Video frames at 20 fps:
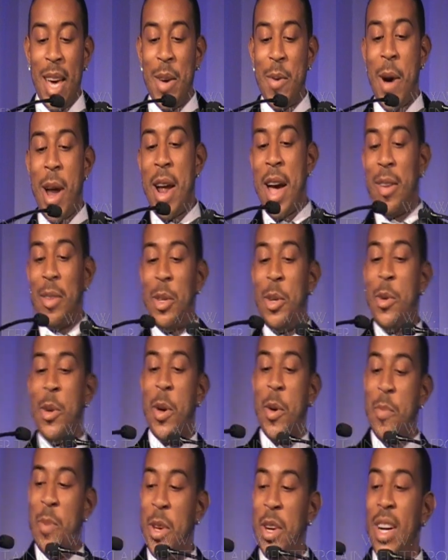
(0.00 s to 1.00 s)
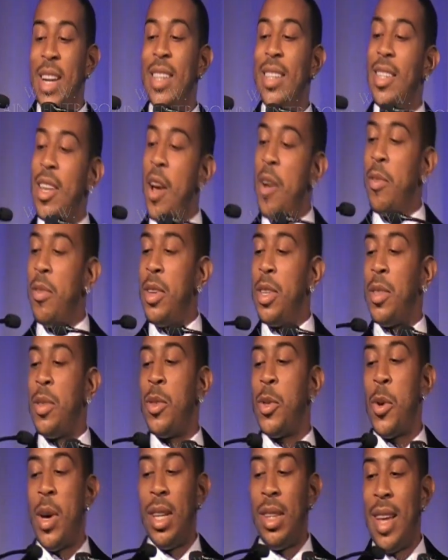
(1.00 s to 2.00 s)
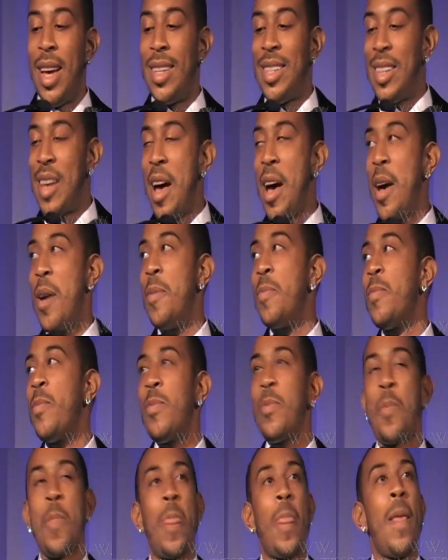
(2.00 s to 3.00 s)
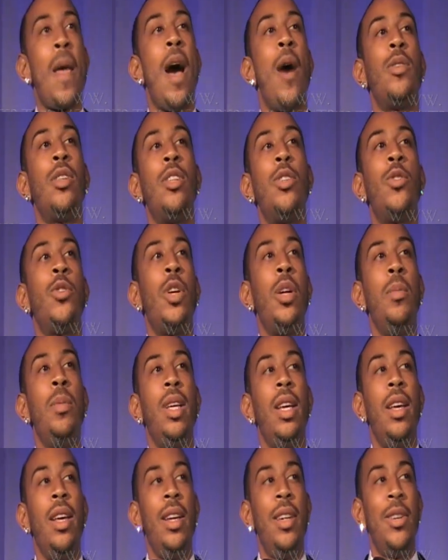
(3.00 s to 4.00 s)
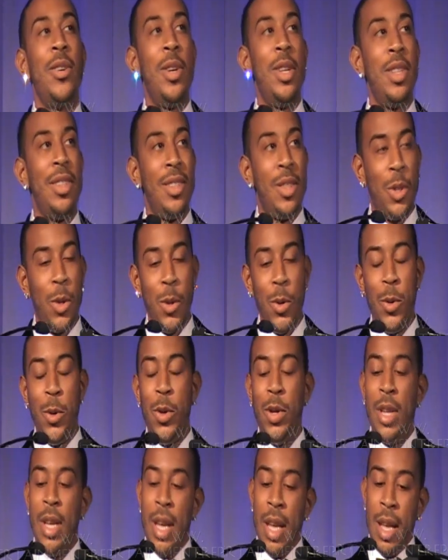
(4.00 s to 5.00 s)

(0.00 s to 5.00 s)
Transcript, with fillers: thinking, why do I have to do community service? So at that time, I was extremely ignorant to